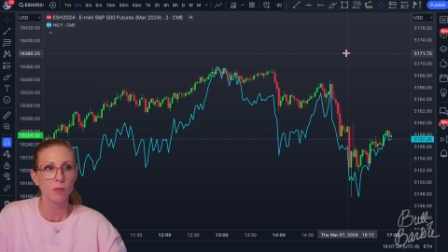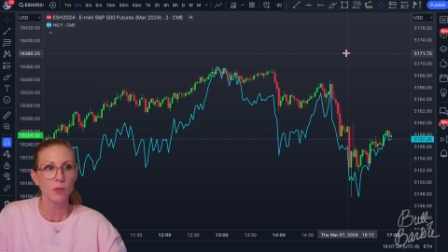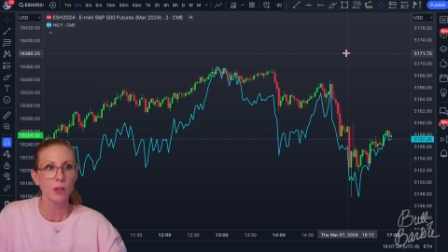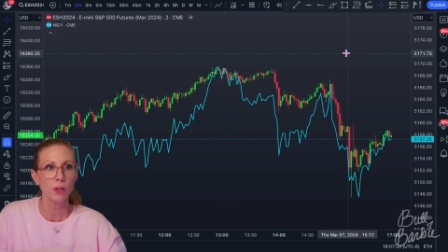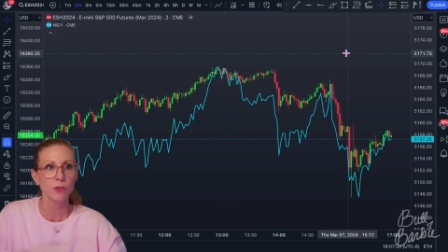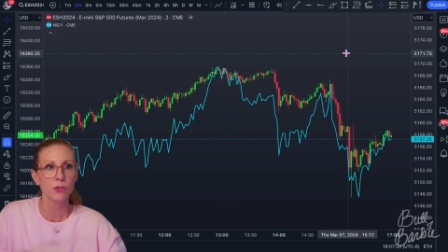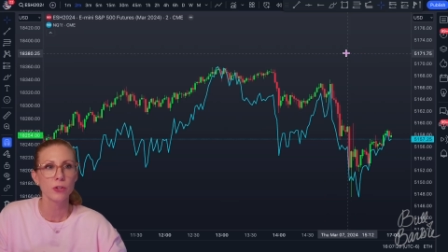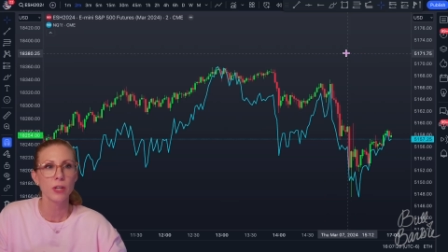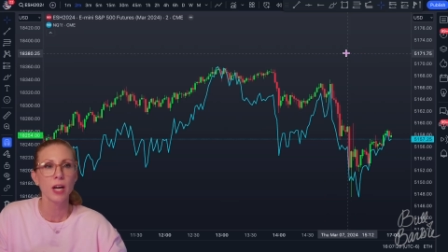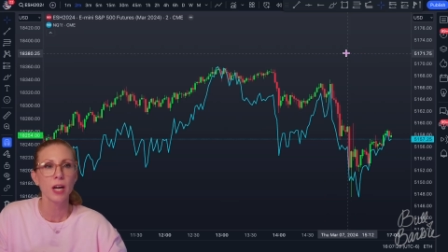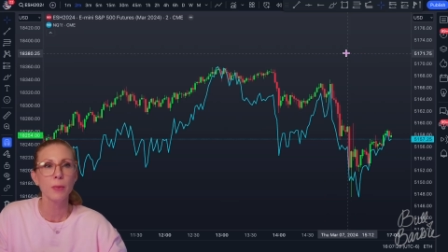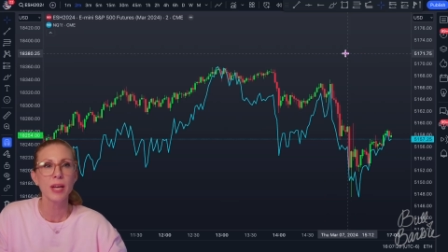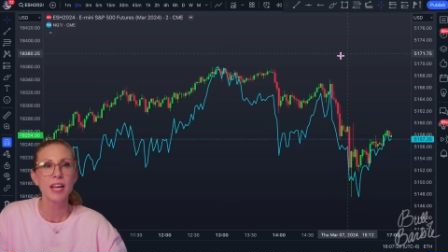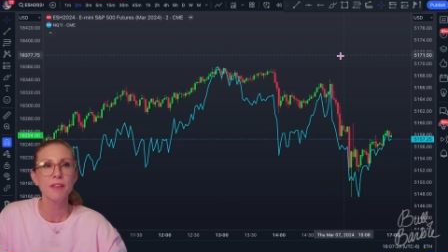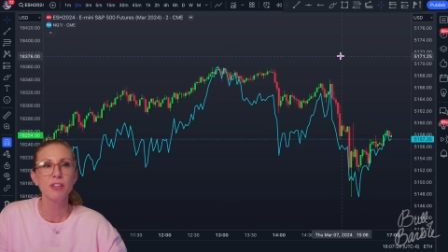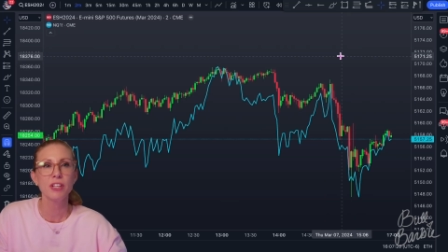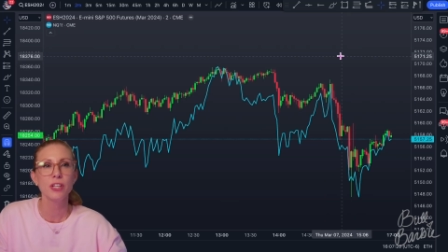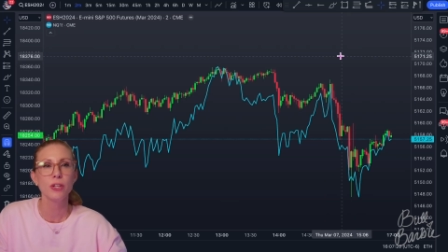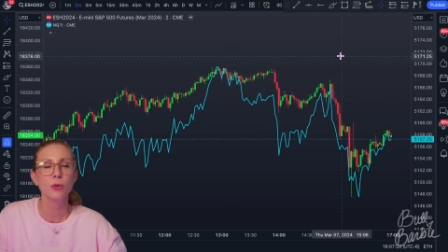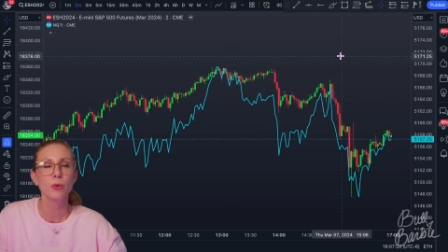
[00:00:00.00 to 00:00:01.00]
So now we have a
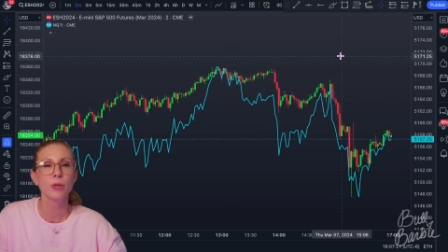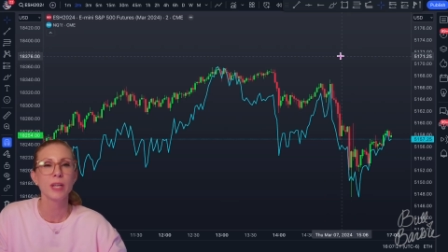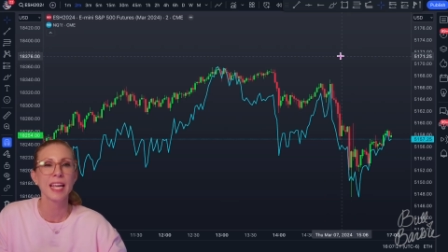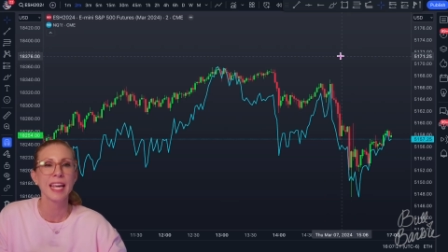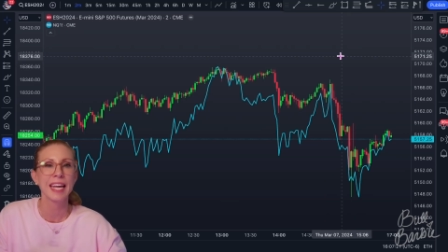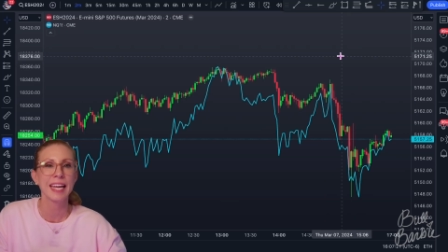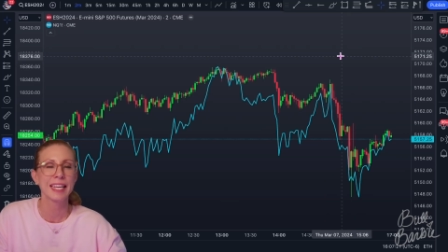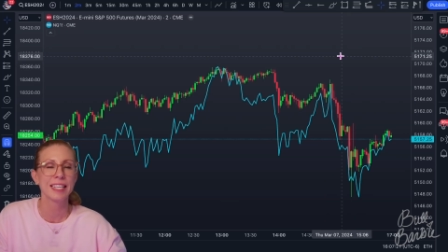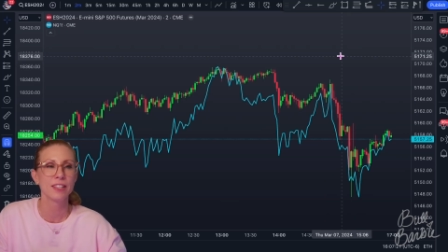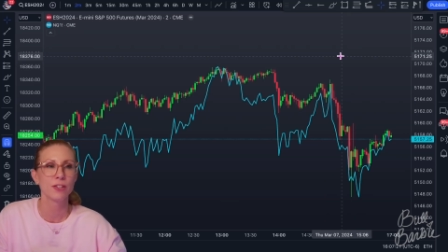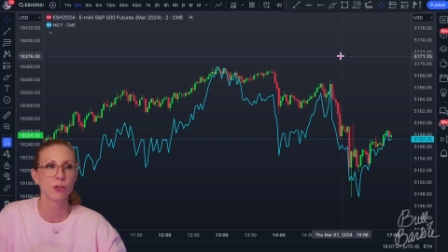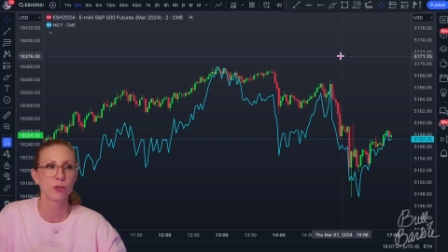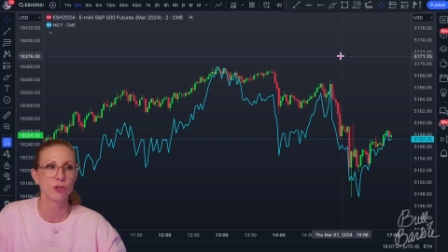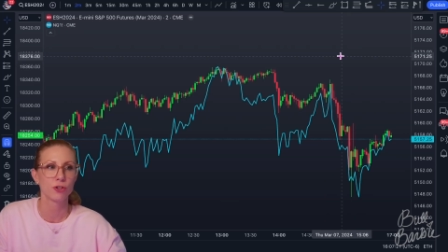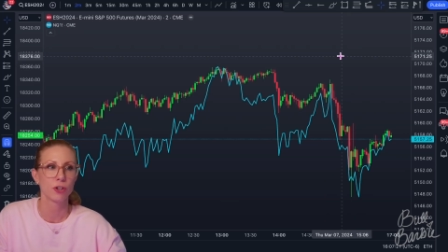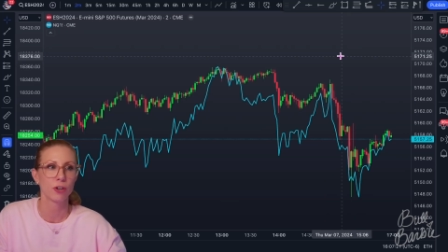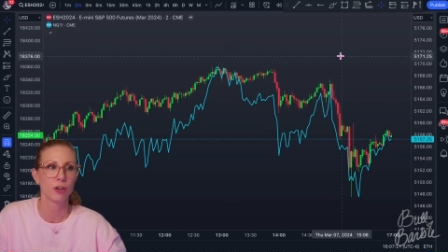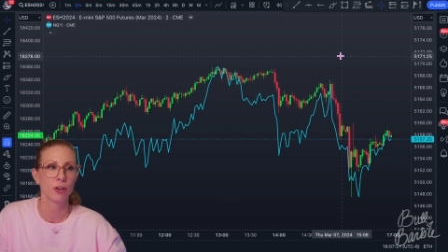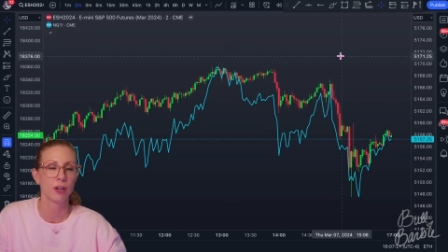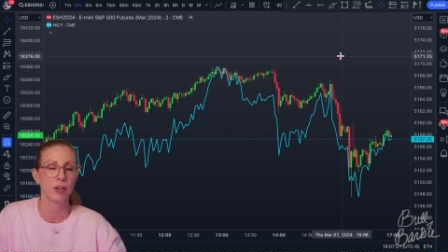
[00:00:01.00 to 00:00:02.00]
new candle
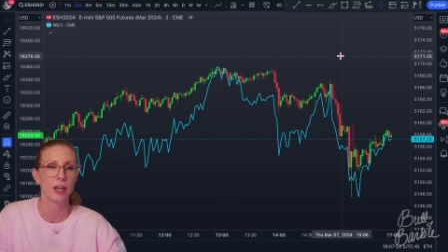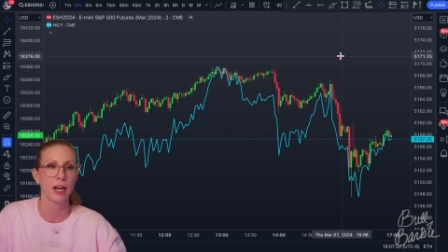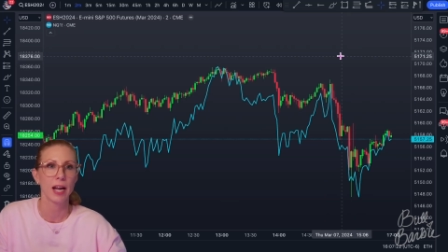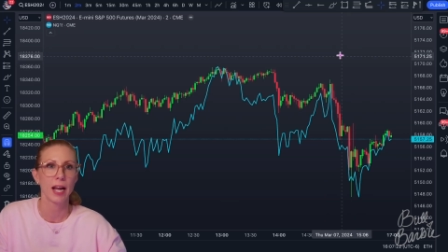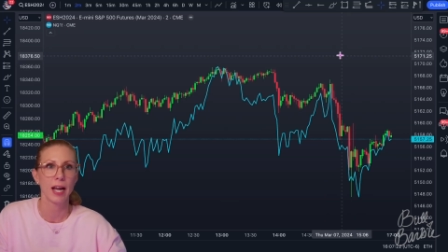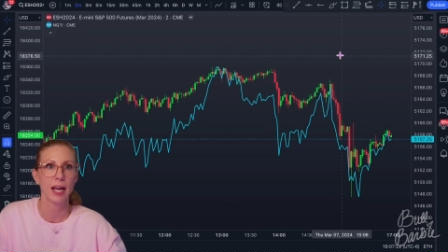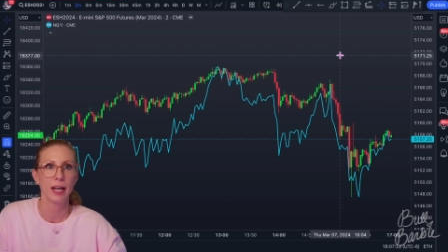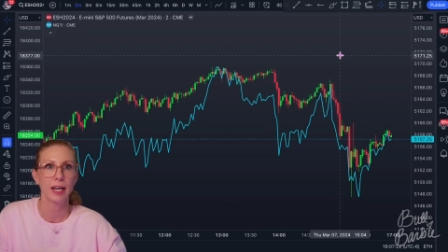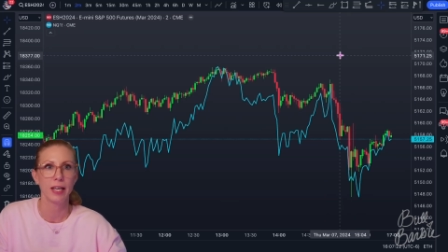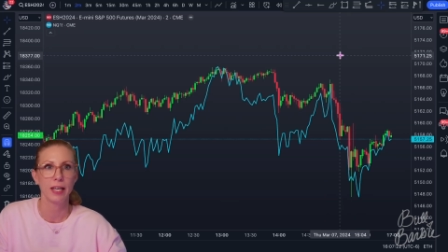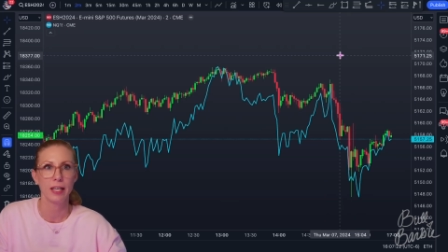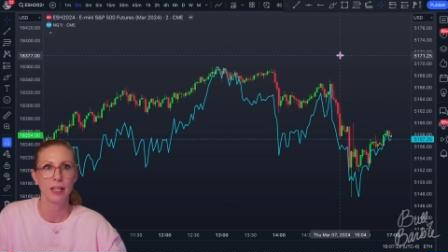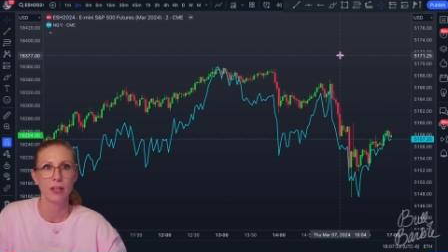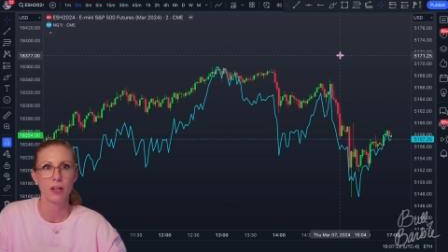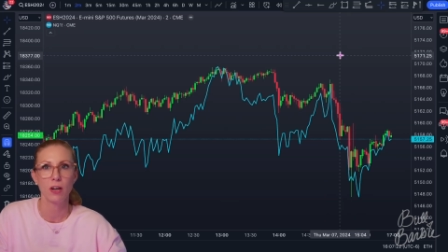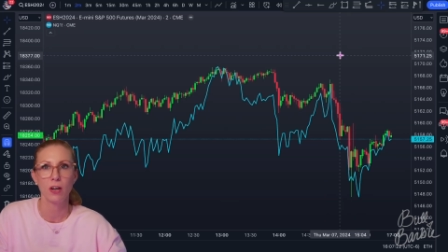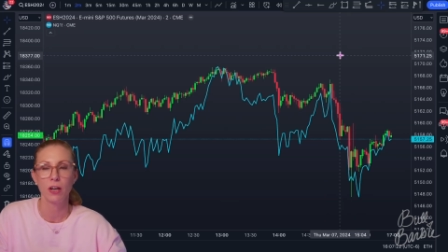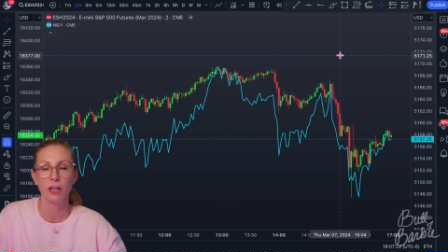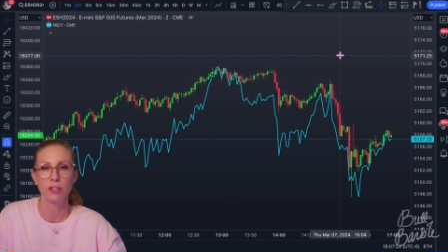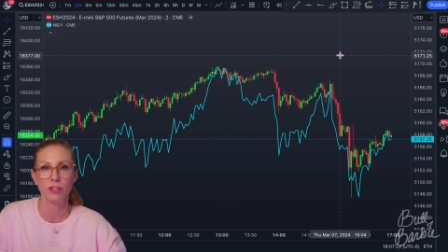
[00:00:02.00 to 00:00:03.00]
chart added
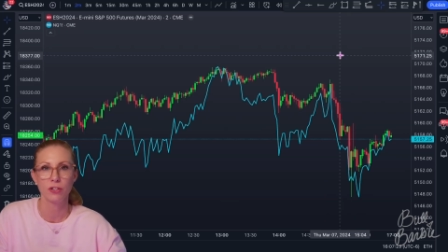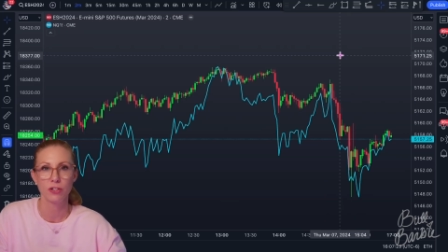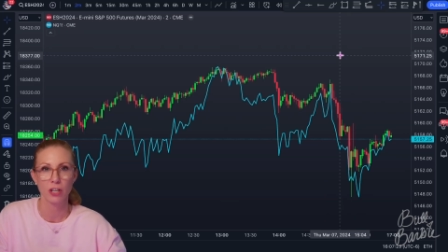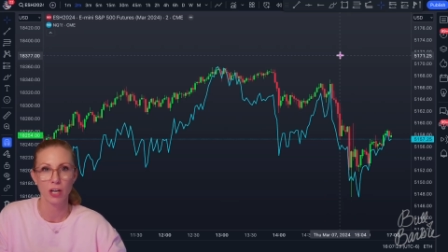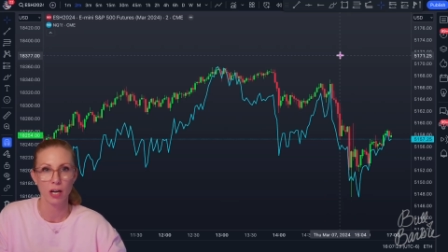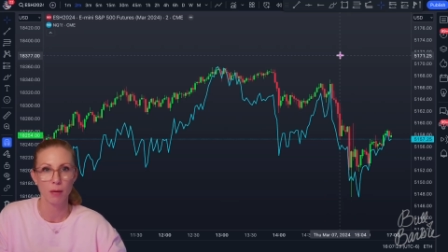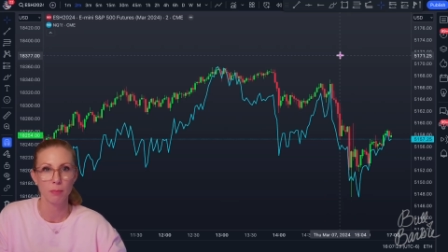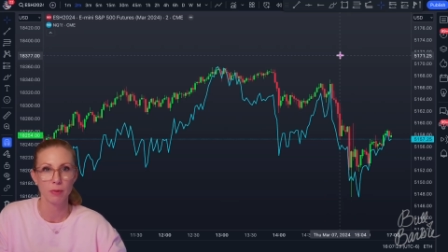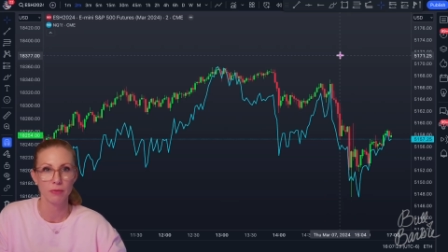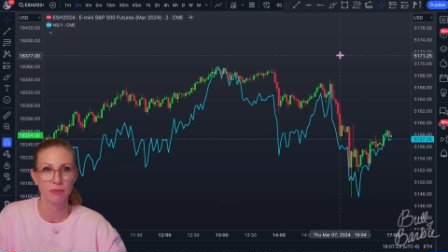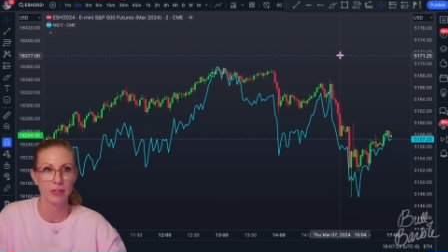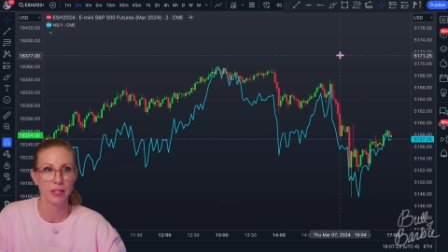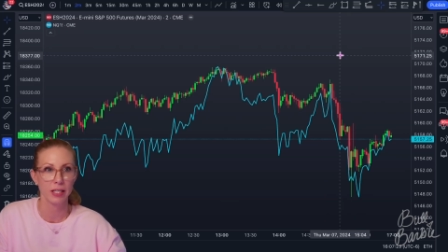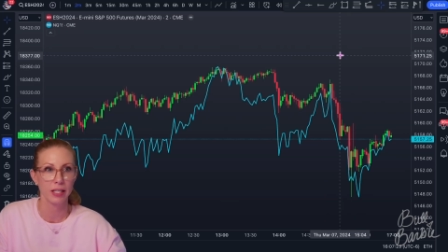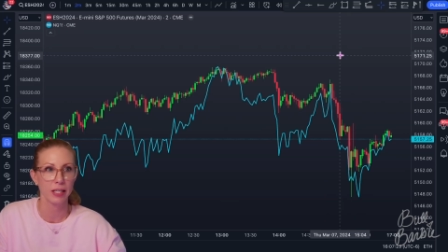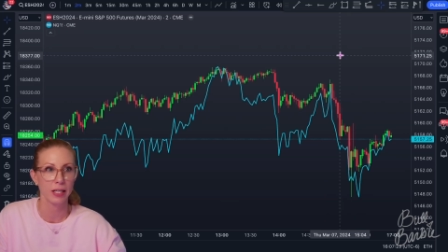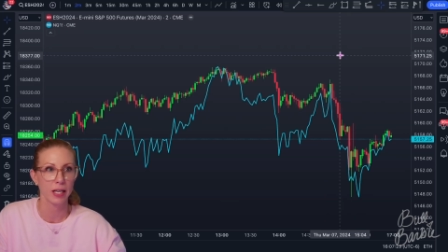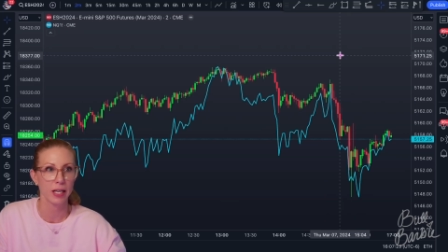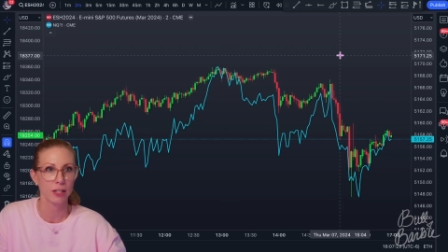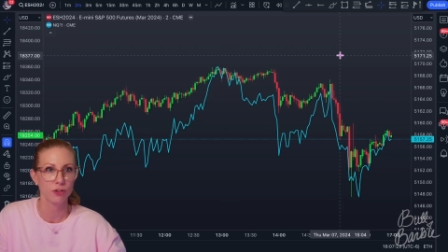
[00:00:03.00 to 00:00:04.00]
on top of
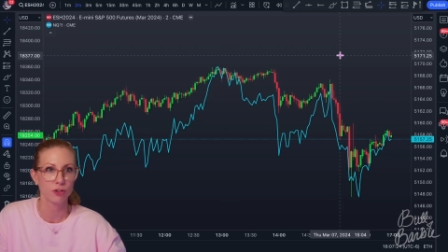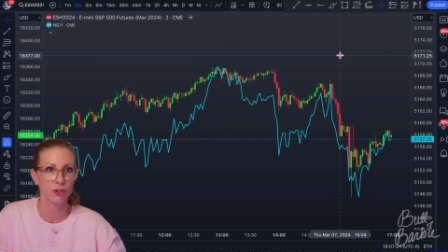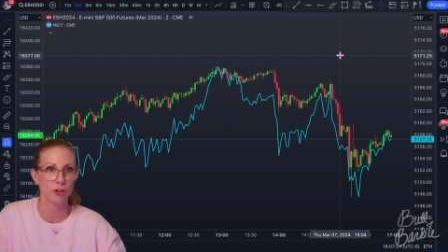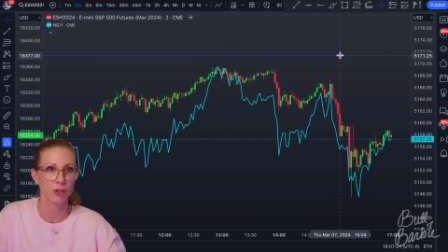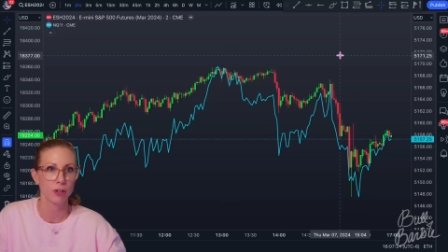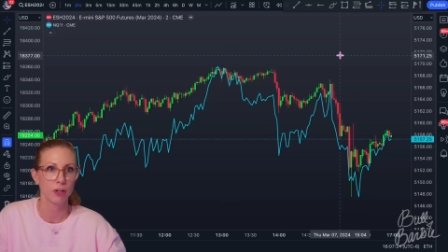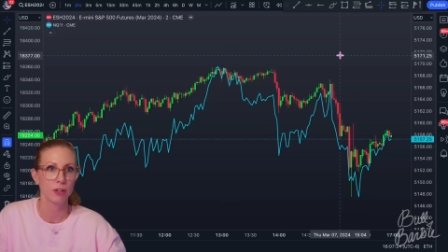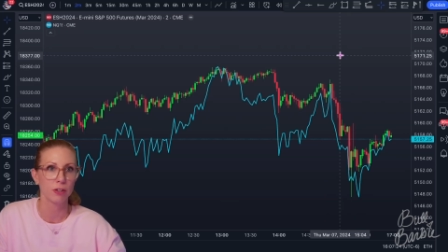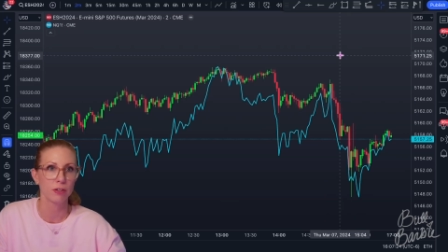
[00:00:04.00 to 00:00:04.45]
the ES chart